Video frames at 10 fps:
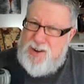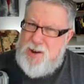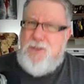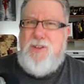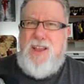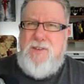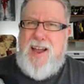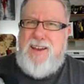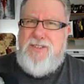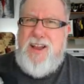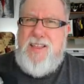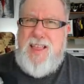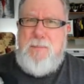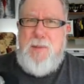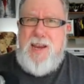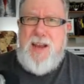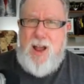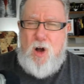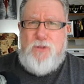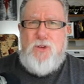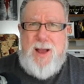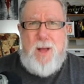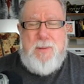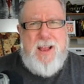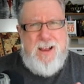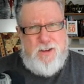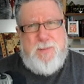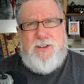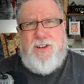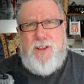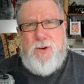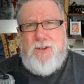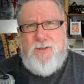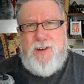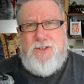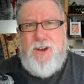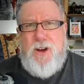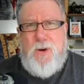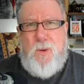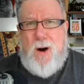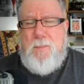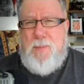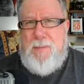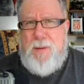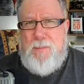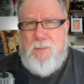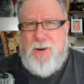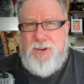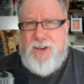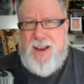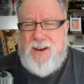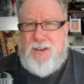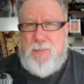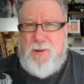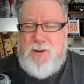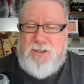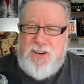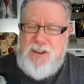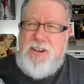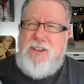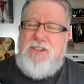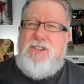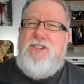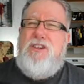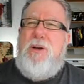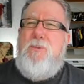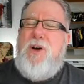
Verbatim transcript: other life hacks that might also help, especially those of us who are baby boomers and experiencing somewhat